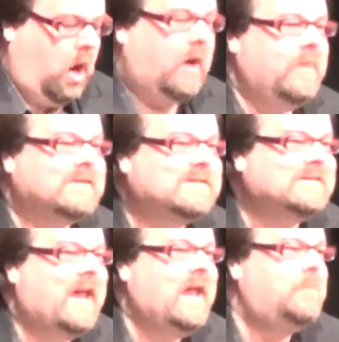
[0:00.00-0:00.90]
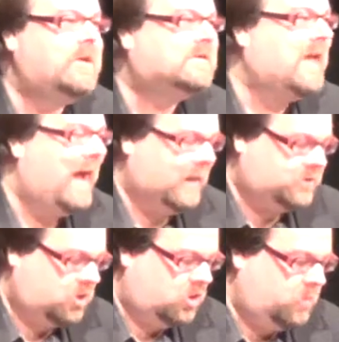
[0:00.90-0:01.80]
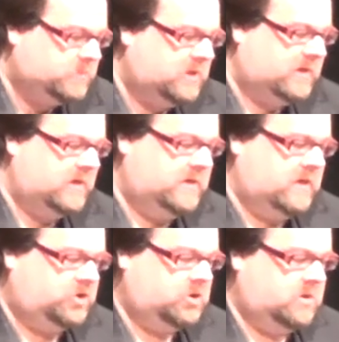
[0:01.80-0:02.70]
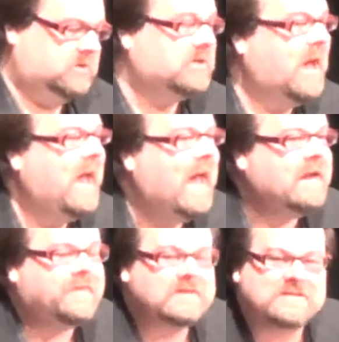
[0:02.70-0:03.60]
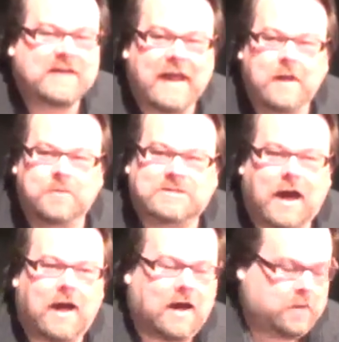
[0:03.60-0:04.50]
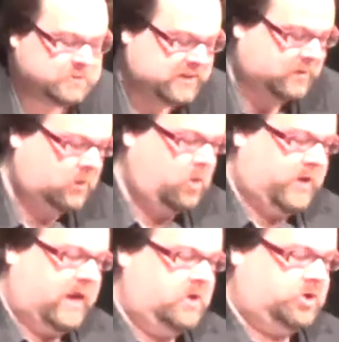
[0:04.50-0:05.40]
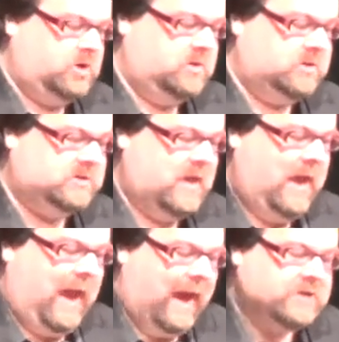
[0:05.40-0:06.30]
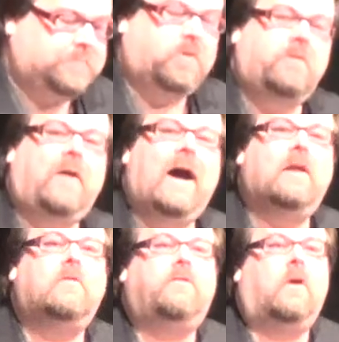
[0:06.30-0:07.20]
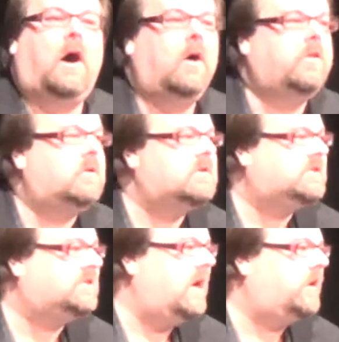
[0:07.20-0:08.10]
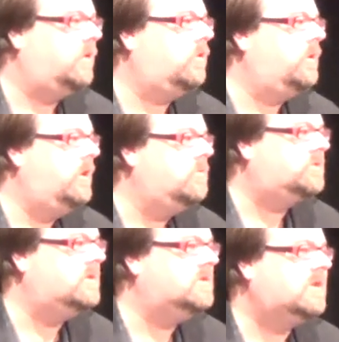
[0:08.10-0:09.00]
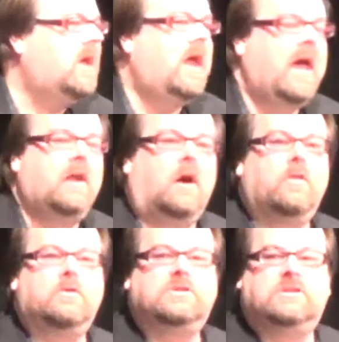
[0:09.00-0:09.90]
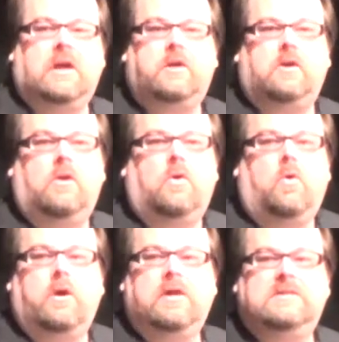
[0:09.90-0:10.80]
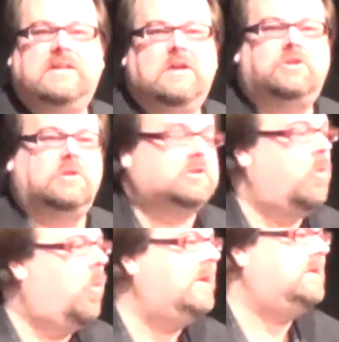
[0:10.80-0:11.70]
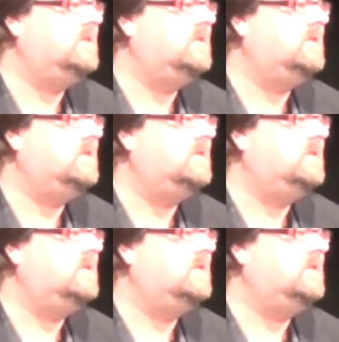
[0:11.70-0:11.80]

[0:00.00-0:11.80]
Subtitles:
on the same exact terms and conditions and at the same times and locations as provided for other secular uses and other secular organizations. What